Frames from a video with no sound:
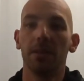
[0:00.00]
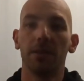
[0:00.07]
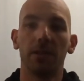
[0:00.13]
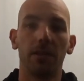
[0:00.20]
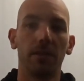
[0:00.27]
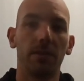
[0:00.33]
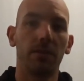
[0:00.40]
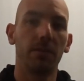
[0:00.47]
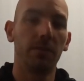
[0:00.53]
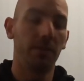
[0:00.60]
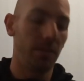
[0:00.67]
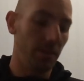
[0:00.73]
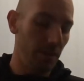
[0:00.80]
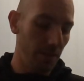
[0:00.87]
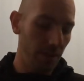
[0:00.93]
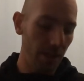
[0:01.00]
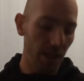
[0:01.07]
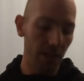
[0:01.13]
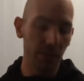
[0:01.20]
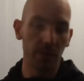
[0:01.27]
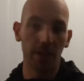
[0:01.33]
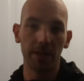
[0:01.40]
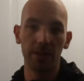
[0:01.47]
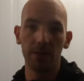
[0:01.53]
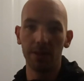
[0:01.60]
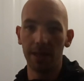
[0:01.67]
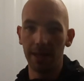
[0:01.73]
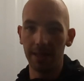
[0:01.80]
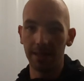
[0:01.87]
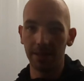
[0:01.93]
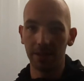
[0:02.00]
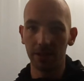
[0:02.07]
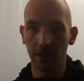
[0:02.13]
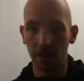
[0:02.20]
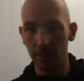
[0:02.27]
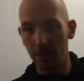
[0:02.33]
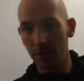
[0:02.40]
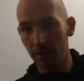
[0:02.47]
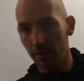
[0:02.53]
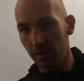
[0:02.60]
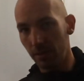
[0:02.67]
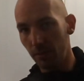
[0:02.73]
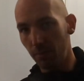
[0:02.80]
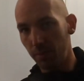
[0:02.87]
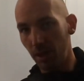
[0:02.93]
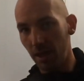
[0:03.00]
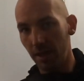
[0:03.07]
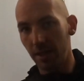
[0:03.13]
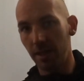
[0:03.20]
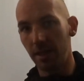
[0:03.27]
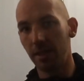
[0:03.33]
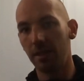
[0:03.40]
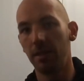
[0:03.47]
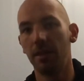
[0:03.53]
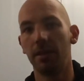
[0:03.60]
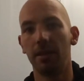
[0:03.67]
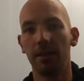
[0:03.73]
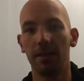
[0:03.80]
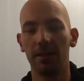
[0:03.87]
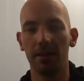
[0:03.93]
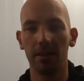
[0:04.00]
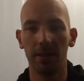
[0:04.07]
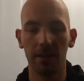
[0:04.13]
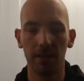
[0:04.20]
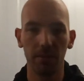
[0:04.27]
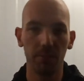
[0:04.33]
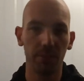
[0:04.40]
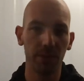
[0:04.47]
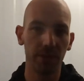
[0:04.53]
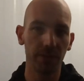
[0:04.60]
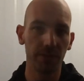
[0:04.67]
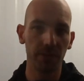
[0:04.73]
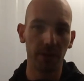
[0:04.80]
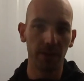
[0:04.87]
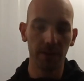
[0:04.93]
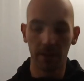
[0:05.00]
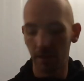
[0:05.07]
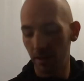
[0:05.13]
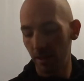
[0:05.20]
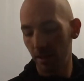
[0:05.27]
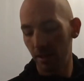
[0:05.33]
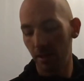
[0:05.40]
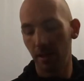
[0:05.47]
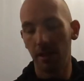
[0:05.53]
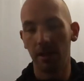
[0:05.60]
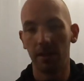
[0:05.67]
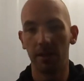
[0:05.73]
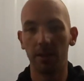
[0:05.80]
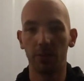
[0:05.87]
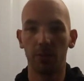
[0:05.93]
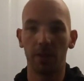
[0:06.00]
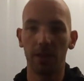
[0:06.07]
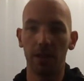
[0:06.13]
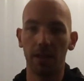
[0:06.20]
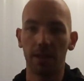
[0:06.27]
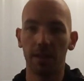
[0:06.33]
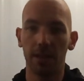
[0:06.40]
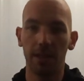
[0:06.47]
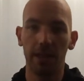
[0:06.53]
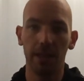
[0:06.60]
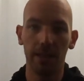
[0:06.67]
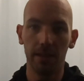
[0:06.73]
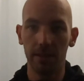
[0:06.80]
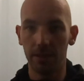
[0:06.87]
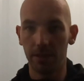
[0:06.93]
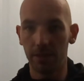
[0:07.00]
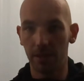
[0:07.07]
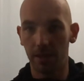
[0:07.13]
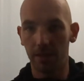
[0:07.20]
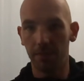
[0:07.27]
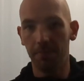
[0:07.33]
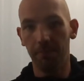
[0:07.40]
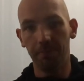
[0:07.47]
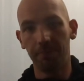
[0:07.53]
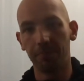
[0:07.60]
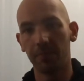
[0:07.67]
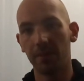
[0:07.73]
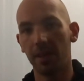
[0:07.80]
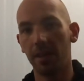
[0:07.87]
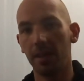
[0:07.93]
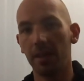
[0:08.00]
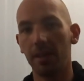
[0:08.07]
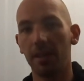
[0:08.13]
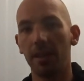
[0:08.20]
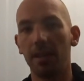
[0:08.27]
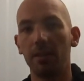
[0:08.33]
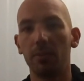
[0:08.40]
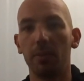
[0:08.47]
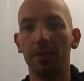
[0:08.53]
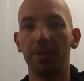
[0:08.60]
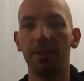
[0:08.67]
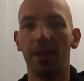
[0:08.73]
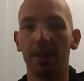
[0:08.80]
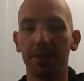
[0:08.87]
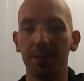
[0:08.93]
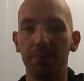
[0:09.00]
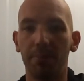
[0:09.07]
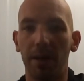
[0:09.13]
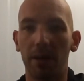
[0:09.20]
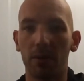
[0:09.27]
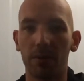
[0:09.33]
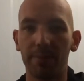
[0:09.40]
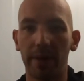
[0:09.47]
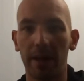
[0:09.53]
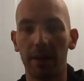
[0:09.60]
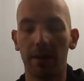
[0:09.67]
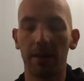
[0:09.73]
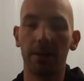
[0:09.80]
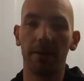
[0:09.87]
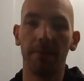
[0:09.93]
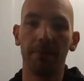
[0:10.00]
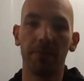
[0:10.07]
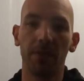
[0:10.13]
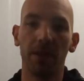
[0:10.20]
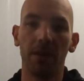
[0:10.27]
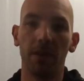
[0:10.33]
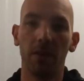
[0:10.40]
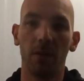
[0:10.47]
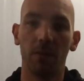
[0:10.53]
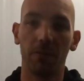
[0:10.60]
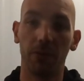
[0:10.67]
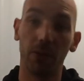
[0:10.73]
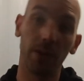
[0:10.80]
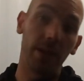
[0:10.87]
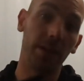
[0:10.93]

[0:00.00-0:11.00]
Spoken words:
So the other one you lay in the sun, you plug it in and you put your phone on. This one I can lay in the sun and it will charge the power bank for